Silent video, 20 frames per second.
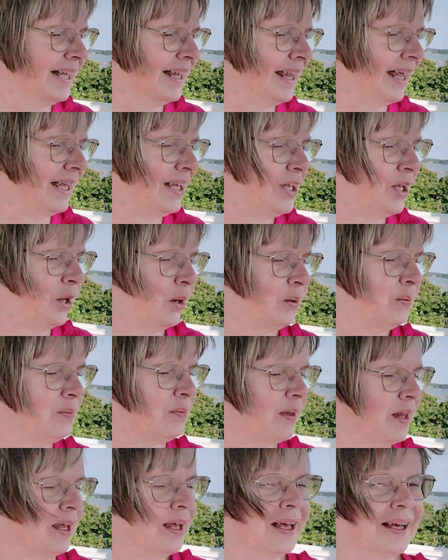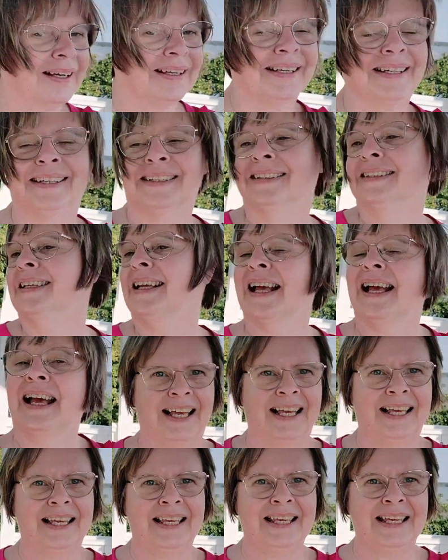Thank you.
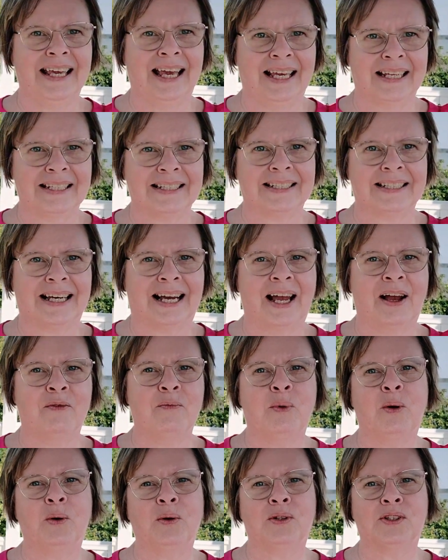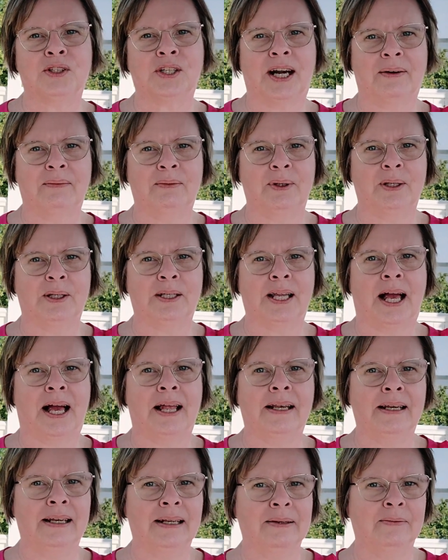Yes, I have both traveled
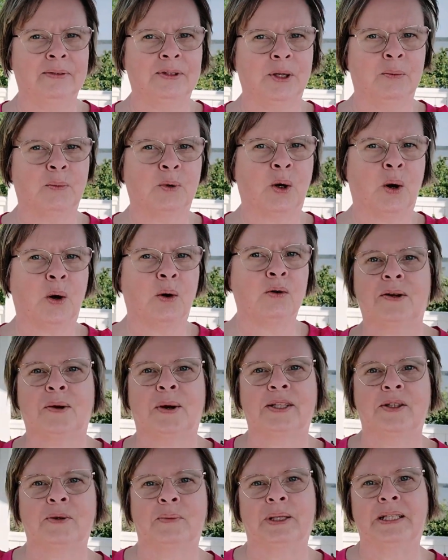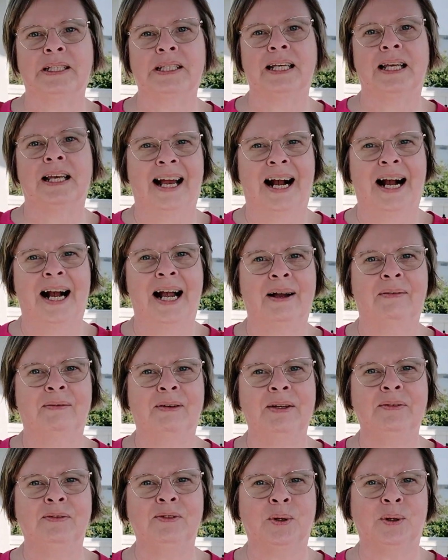and lived abroad quite a bit. I have
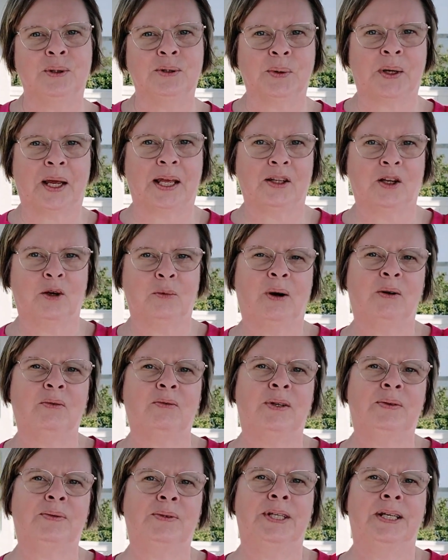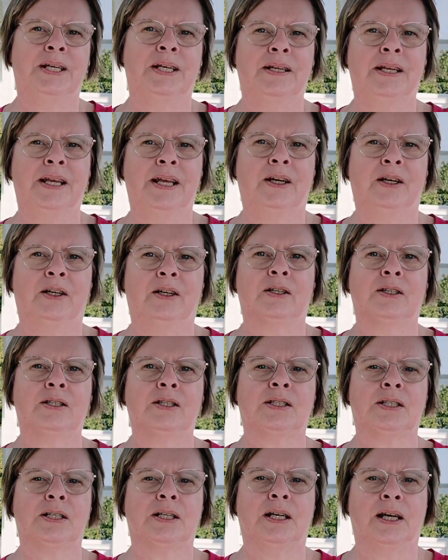lived altogether about 15
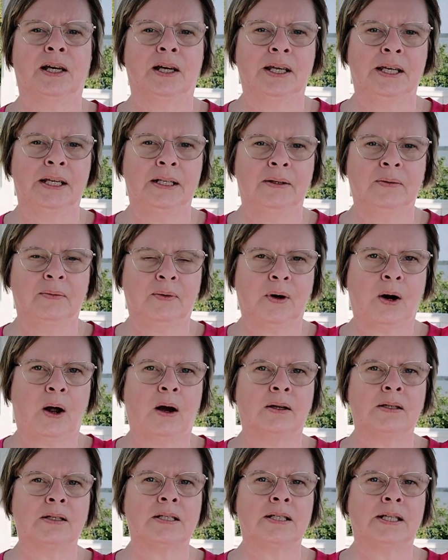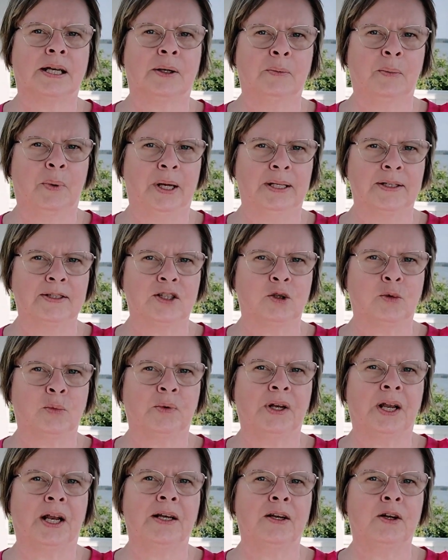years in France and
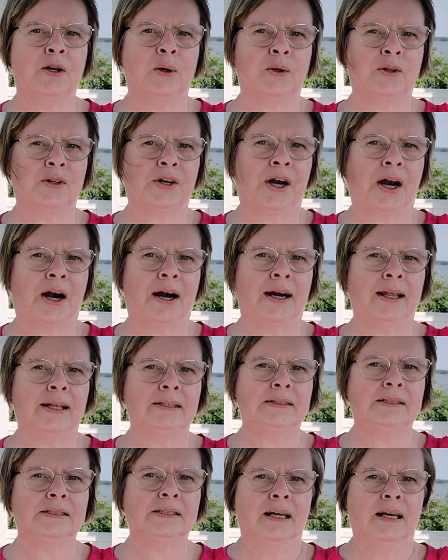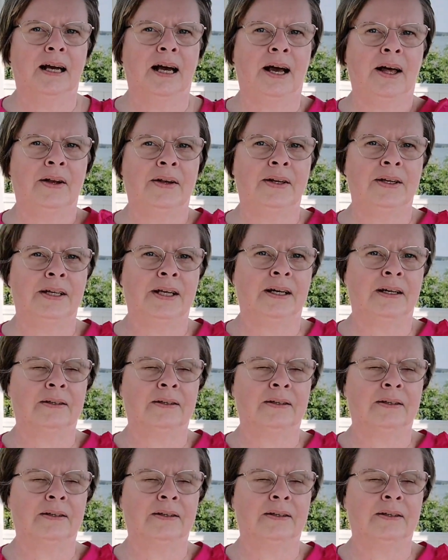Belgium and Northern Ireland, and